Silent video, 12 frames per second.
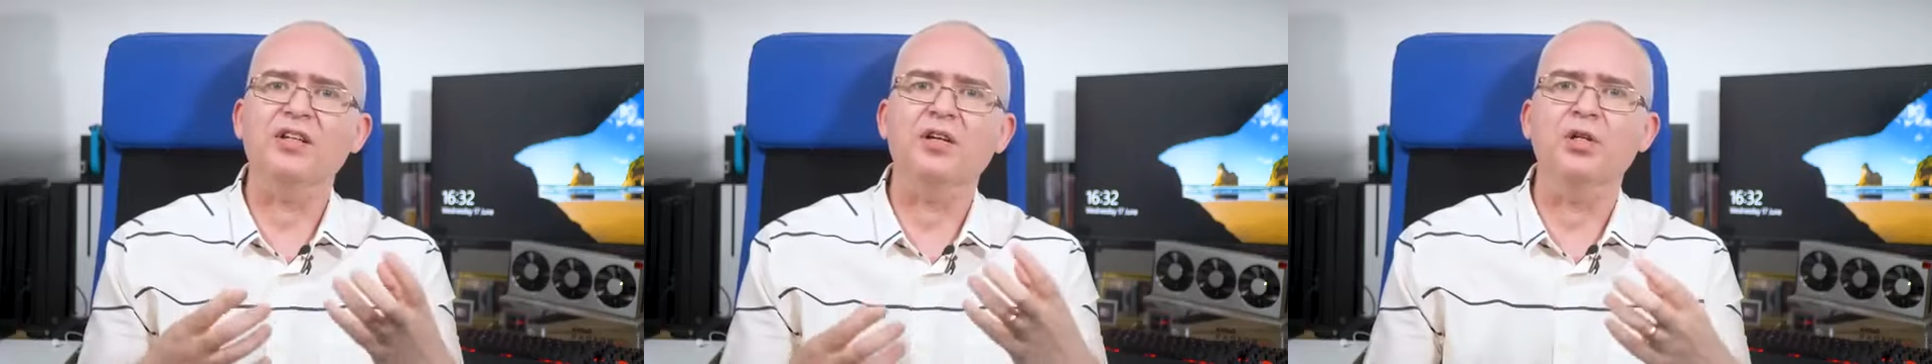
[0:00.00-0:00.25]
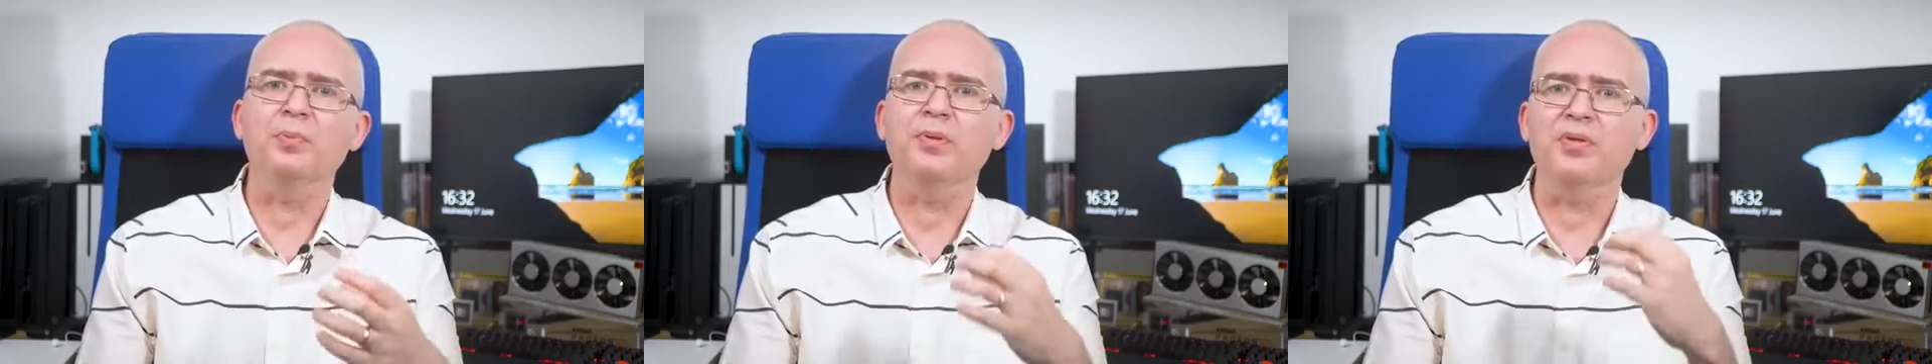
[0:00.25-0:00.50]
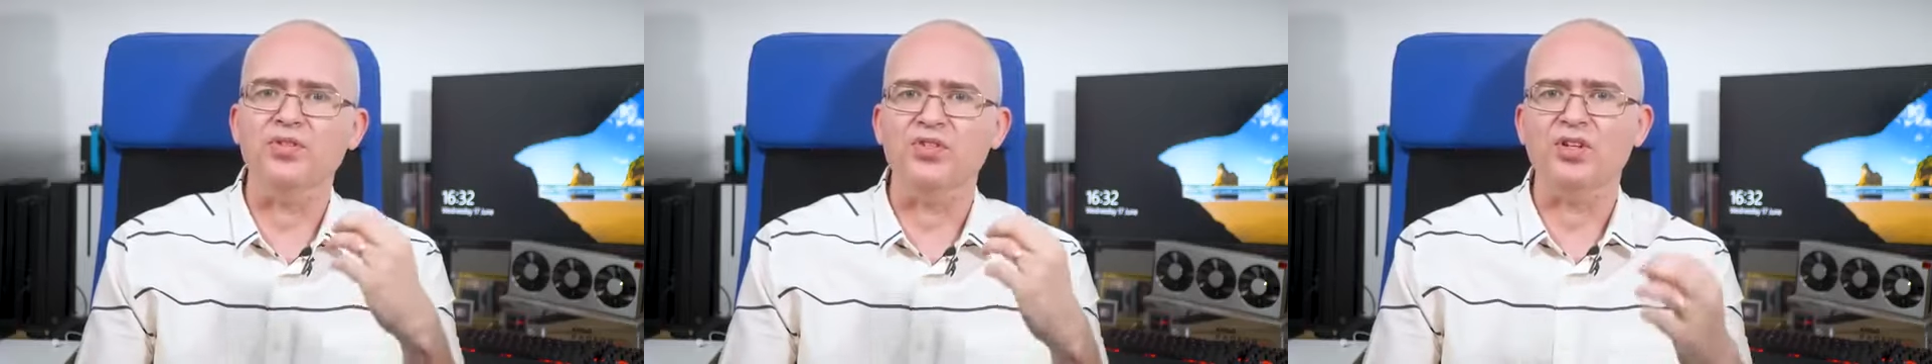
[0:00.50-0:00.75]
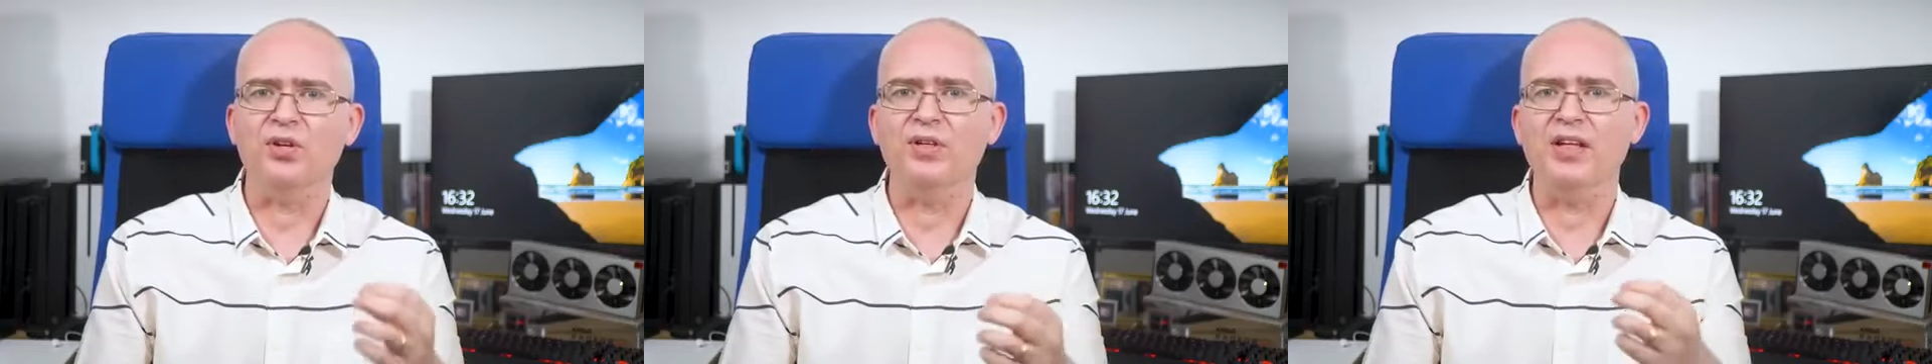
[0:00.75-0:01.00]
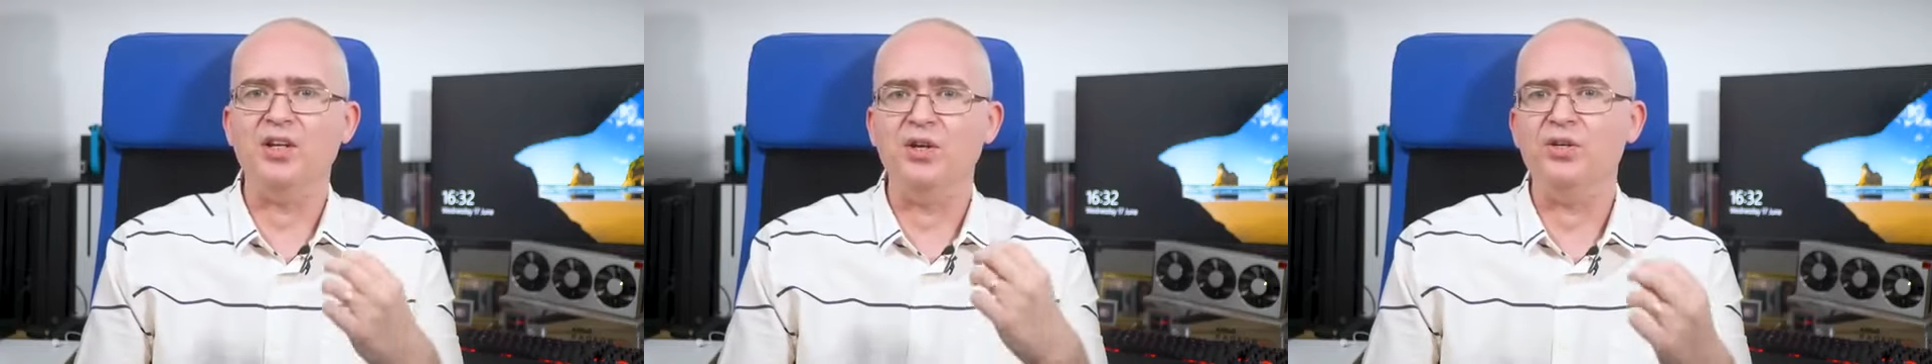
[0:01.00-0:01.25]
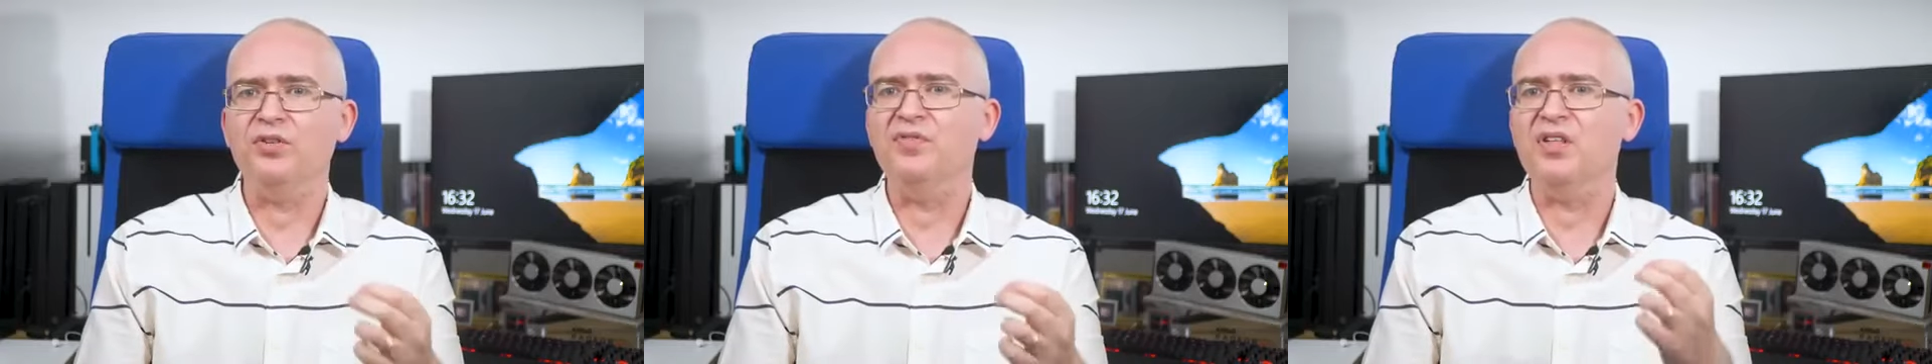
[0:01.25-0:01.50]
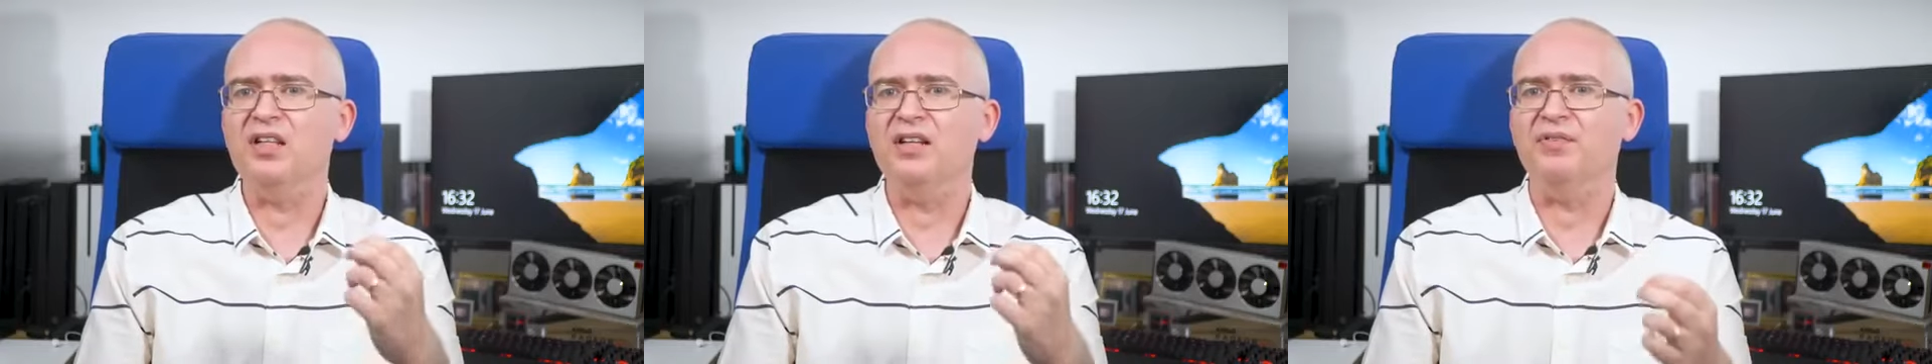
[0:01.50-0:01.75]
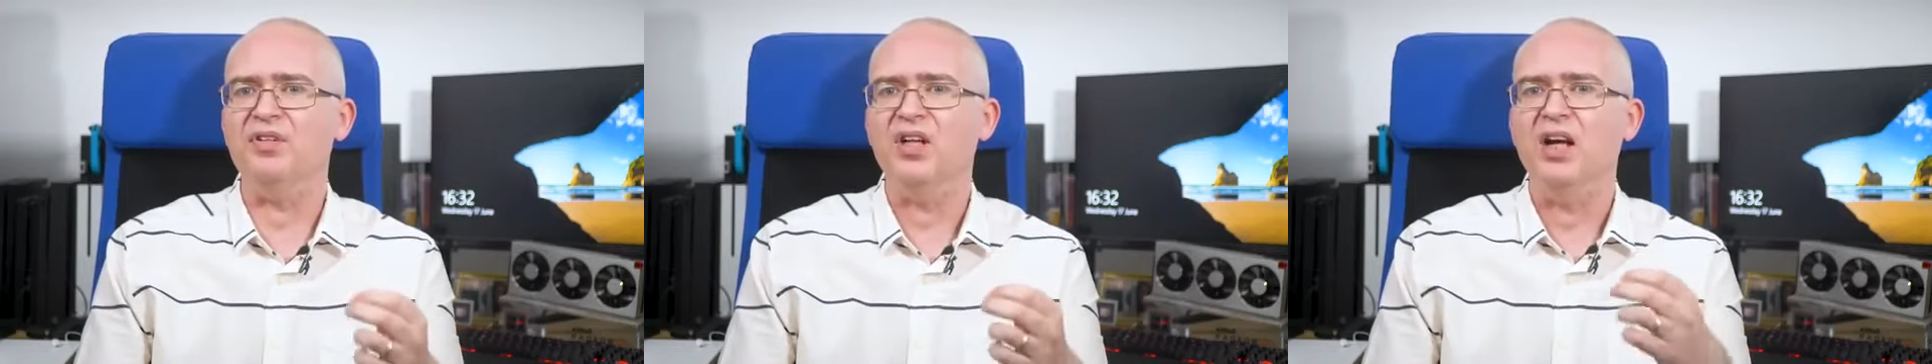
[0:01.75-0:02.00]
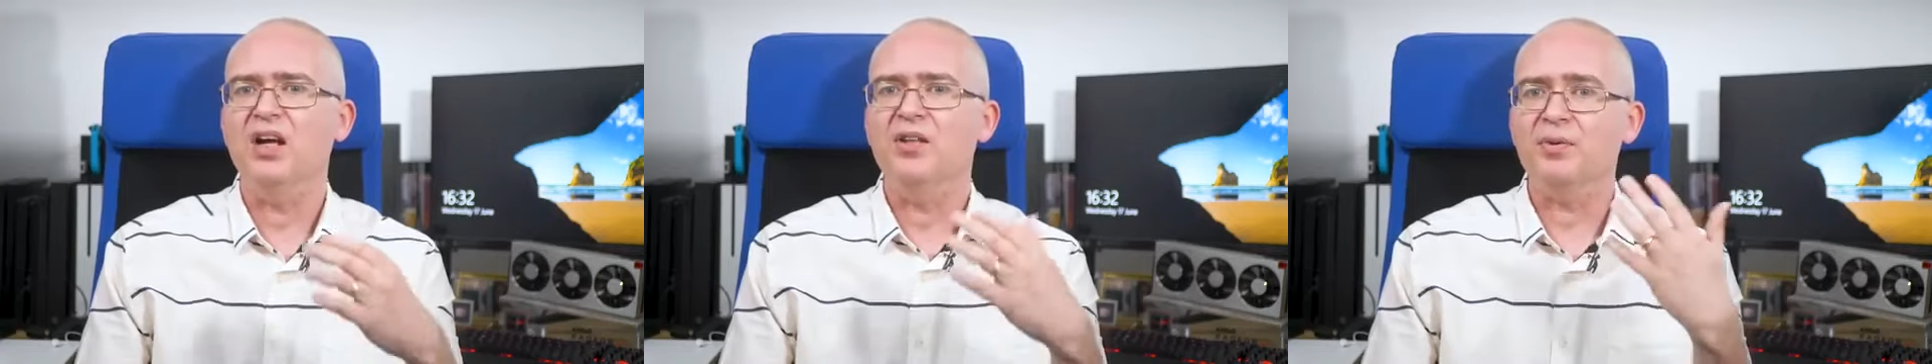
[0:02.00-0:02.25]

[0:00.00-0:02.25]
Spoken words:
hope that Sony could have delivered the